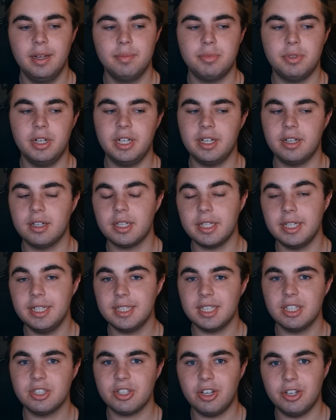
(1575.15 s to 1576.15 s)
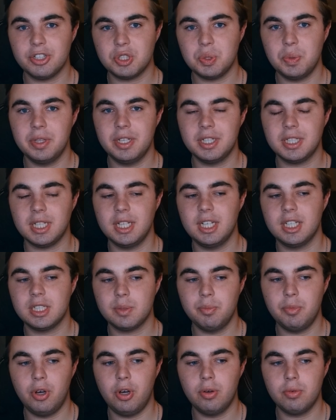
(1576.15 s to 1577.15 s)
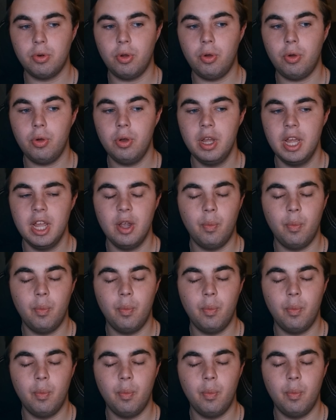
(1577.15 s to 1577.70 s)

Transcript: Brendan Gleeson's also in this in a small role.